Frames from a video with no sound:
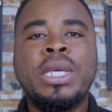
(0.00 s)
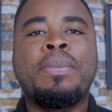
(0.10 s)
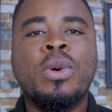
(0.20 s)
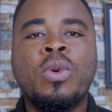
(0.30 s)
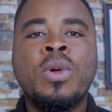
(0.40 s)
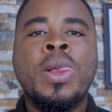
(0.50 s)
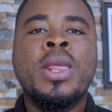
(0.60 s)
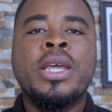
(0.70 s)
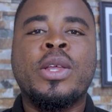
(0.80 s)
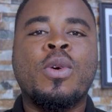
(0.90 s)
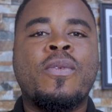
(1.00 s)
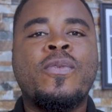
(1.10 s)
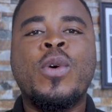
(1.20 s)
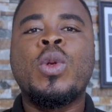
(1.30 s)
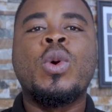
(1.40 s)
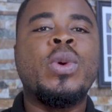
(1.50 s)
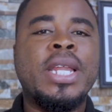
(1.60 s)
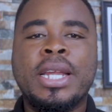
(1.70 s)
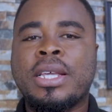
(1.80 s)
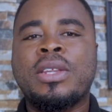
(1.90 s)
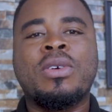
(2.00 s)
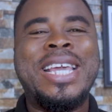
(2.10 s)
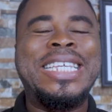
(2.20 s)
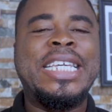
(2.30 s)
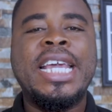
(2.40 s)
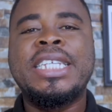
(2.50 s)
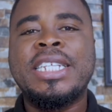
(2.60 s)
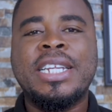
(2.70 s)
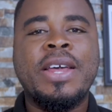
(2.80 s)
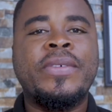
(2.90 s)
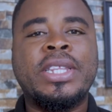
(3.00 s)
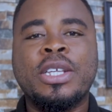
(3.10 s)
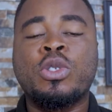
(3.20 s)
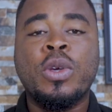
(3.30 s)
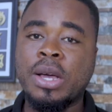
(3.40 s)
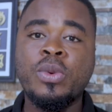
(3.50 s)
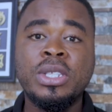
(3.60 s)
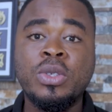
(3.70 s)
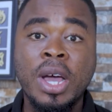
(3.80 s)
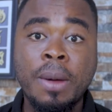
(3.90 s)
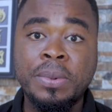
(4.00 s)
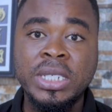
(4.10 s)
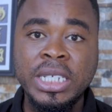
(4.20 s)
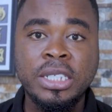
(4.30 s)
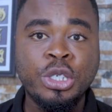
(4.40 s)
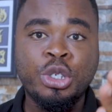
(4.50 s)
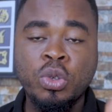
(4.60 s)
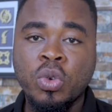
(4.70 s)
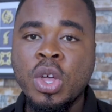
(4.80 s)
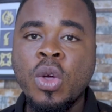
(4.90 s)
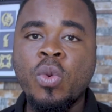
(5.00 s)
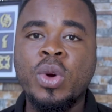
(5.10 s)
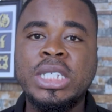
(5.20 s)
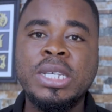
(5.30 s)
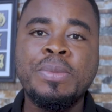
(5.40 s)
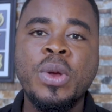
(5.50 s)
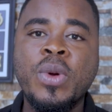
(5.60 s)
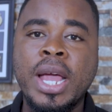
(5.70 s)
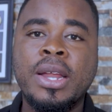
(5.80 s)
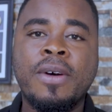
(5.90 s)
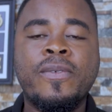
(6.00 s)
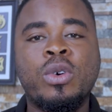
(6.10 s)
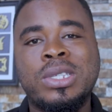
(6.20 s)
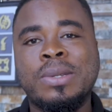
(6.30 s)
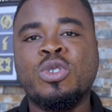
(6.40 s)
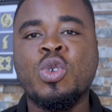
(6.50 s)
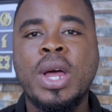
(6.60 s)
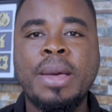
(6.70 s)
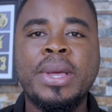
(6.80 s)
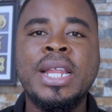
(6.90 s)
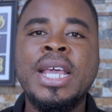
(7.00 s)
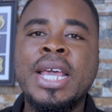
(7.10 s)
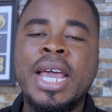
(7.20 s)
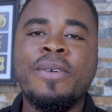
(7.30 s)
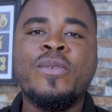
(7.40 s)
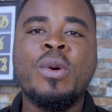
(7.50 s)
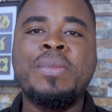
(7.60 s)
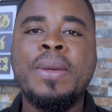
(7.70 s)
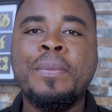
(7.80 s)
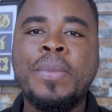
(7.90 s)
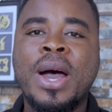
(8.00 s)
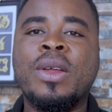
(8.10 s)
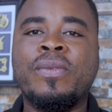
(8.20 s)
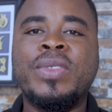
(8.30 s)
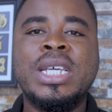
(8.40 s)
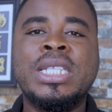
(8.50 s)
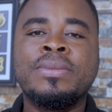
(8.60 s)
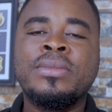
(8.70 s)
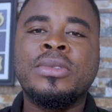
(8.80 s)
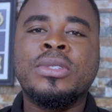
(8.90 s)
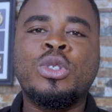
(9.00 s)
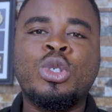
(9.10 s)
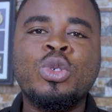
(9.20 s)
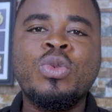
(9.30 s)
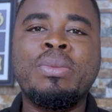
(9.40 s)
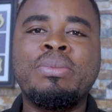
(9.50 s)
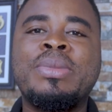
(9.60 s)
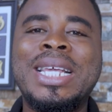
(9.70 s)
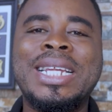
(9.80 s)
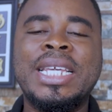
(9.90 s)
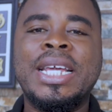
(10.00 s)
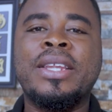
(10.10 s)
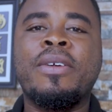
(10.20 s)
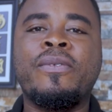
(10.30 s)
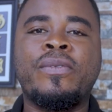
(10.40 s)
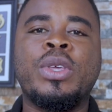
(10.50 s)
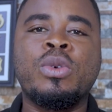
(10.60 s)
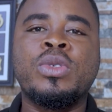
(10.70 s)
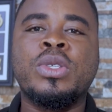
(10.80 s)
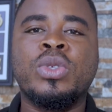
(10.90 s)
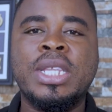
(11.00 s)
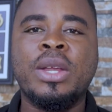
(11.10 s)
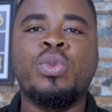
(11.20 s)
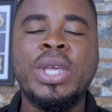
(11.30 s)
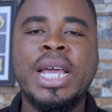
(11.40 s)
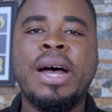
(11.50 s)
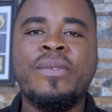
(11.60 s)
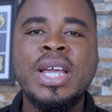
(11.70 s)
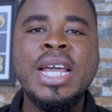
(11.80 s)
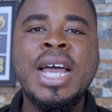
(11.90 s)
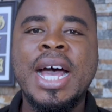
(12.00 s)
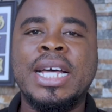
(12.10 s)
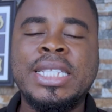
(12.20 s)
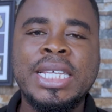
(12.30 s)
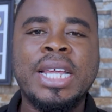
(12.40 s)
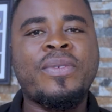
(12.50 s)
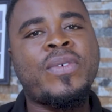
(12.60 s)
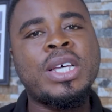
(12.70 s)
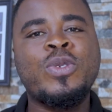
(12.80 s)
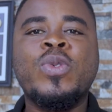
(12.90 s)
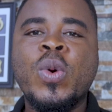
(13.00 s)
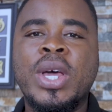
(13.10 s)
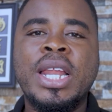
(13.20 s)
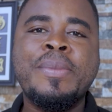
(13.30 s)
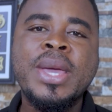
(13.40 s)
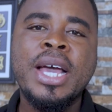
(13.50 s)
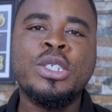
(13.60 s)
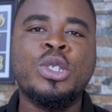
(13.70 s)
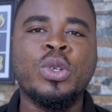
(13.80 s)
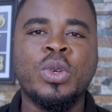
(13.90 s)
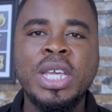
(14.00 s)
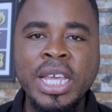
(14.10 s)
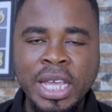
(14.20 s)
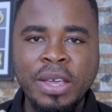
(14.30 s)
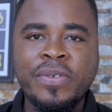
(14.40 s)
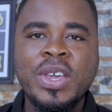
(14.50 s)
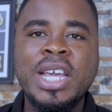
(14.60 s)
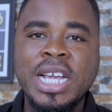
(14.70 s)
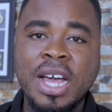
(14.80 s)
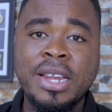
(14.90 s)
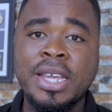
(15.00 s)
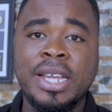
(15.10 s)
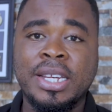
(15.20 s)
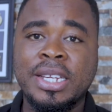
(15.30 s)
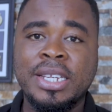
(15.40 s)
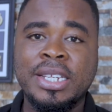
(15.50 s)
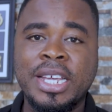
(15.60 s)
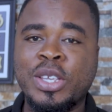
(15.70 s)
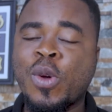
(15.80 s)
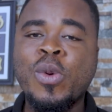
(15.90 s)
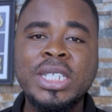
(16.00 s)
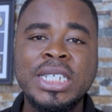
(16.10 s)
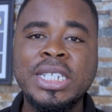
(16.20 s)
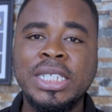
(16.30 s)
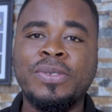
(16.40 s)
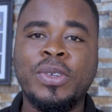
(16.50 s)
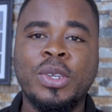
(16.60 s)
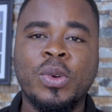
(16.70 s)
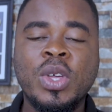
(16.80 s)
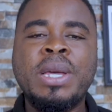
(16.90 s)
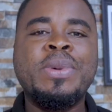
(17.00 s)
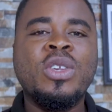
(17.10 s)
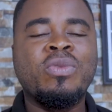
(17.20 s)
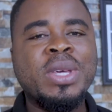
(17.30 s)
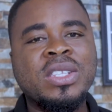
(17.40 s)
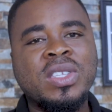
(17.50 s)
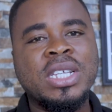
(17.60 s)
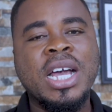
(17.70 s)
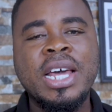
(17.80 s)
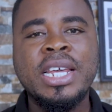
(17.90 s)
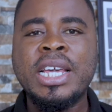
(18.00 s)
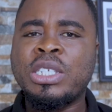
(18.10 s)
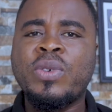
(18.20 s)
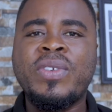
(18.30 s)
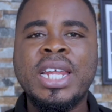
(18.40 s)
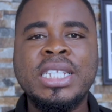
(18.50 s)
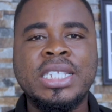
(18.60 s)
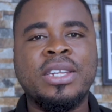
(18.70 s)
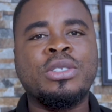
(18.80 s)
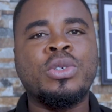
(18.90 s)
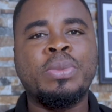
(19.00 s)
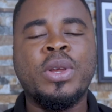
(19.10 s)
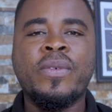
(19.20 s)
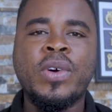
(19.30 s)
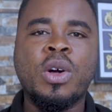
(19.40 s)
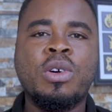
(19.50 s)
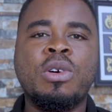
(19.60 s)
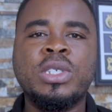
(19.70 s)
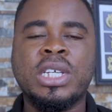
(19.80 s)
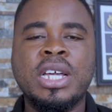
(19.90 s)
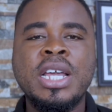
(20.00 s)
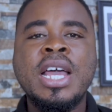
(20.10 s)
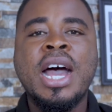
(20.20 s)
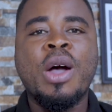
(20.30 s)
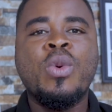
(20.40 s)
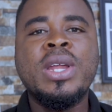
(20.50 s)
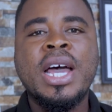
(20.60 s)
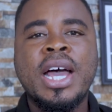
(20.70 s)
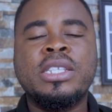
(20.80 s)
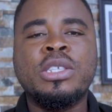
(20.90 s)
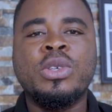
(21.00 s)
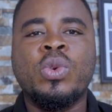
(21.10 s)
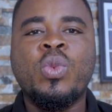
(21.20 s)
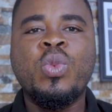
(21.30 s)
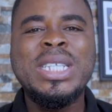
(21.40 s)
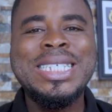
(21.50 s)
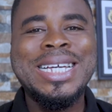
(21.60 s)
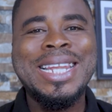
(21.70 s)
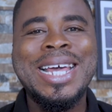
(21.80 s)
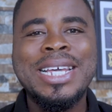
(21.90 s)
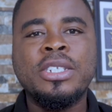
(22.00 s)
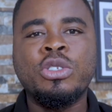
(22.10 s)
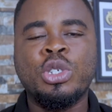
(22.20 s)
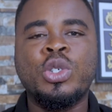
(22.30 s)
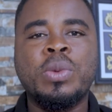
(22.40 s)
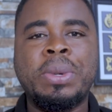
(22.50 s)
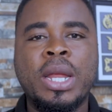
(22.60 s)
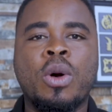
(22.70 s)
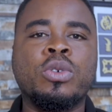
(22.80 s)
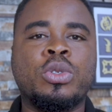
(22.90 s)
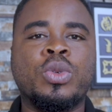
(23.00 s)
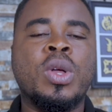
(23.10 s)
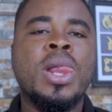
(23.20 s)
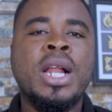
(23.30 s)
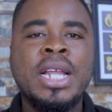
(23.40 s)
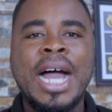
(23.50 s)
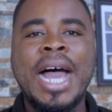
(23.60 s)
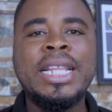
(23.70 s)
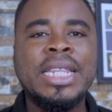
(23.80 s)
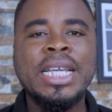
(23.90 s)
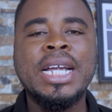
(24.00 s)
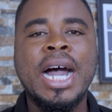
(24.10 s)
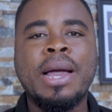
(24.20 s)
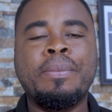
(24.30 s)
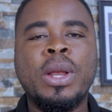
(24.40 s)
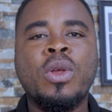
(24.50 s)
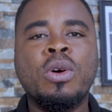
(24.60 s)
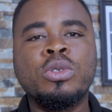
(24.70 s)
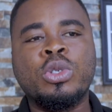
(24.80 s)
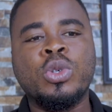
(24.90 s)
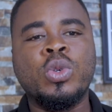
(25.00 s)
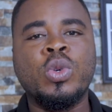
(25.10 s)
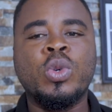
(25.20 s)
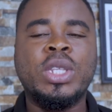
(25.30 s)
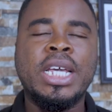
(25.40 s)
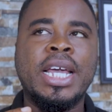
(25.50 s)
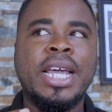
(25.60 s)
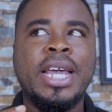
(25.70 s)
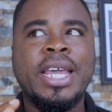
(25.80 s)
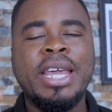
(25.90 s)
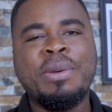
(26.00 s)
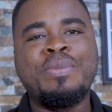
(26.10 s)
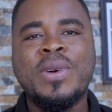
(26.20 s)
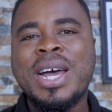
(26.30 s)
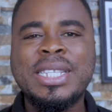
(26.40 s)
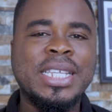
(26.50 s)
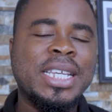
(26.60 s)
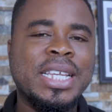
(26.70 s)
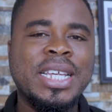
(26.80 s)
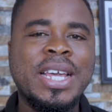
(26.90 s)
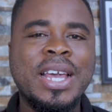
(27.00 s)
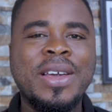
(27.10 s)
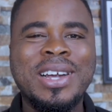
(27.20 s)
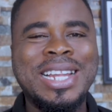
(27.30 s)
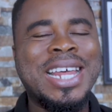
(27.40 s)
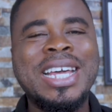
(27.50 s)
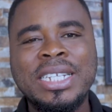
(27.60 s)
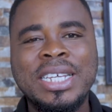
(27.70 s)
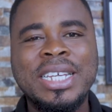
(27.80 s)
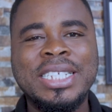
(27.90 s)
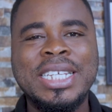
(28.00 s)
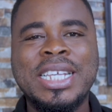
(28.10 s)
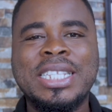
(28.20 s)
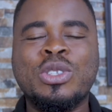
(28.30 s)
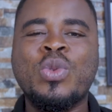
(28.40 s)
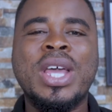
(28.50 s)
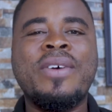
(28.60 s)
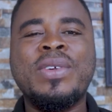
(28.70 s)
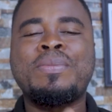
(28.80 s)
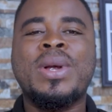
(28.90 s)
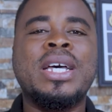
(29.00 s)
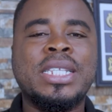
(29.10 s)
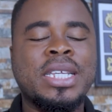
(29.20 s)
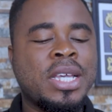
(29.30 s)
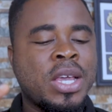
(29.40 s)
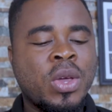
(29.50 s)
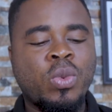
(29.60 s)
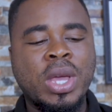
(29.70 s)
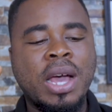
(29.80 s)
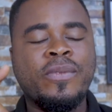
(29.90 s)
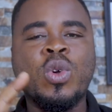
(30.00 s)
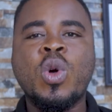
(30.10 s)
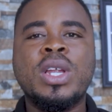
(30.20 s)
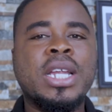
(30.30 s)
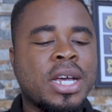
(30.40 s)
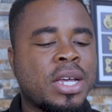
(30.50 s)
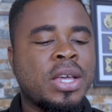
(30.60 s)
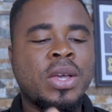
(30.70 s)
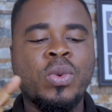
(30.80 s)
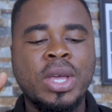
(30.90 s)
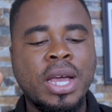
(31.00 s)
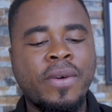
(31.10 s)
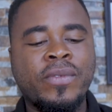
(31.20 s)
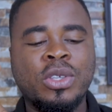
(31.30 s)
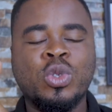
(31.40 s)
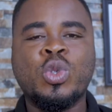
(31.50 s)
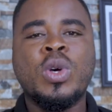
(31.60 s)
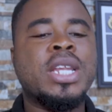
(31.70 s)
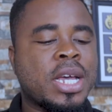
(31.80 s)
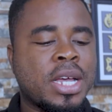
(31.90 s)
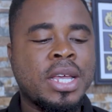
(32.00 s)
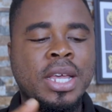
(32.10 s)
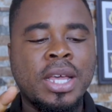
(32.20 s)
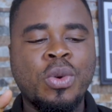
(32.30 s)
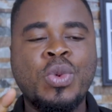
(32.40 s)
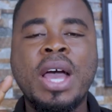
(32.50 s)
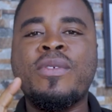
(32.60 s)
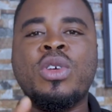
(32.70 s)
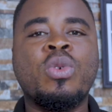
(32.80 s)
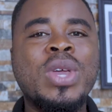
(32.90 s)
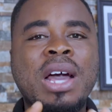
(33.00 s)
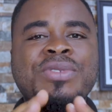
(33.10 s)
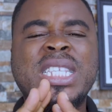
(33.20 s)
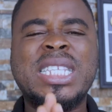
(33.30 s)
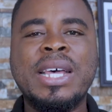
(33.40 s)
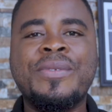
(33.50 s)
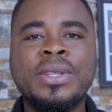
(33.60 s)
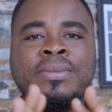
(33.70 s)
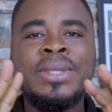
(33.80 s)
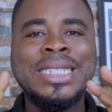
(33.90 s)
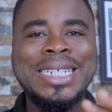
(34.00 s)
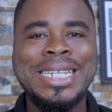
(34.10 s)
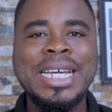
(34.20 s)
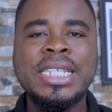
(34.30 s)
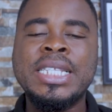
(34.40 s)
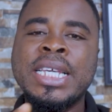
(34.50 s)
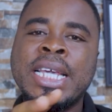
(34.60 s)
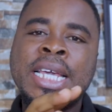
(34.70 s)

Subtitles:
people, you know, following and, you know, engaging and everything. So, and I want to appreciate you watching me right now for subscribing and for being part of this 2 million views that we have attained. Fast forward, let me ask you, if you're a Ghanaian and you're watching this video, maybe you've been to Ghana and you've learned a little bit of our culture, I want to ask you, which clan do you belong to? I think I belong to the Ebrazi clan. Yes, so we have Ebrazi, we have Kona, we have Nsona, we have a lot of, we have seven clans